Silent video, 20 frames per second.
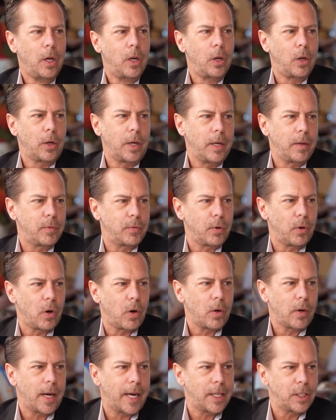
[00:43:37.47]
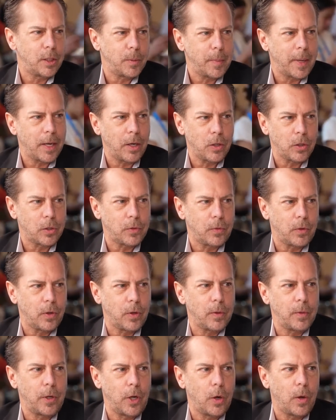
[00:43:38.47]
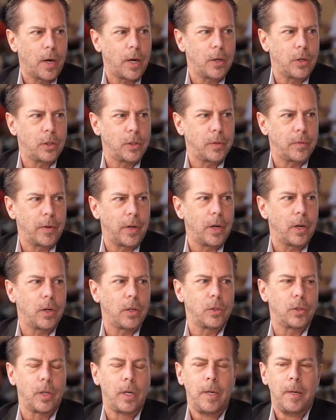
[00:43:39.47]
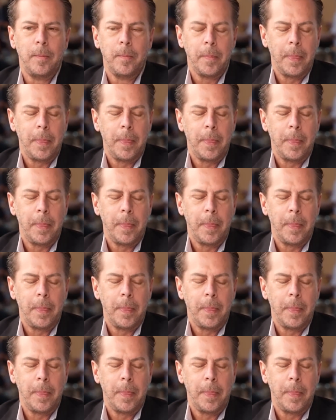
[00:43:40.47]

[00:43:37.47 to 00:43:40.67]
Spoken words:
looking for all kinds of metals for, hundreds of years.